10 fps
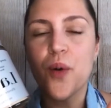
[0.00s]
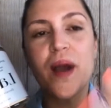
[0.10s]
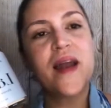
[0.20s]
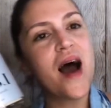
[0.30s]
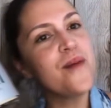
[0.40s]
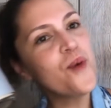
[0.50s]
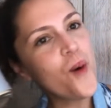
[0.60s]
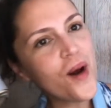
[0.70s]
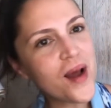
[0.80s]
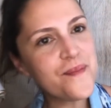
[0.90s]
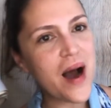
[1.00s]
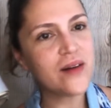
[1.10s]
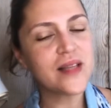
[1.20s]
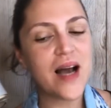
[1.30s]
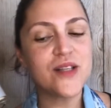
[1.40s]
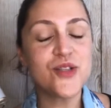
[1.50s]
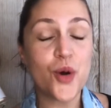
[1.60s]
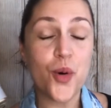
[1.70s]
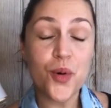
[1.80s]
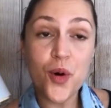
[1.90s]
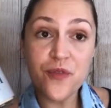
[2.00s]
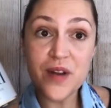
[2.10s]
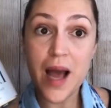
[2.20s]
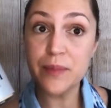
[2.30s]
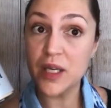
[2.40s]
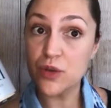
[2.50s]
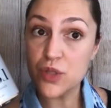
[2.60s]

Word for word: And I'm all about that. So Coffee Lab, thank you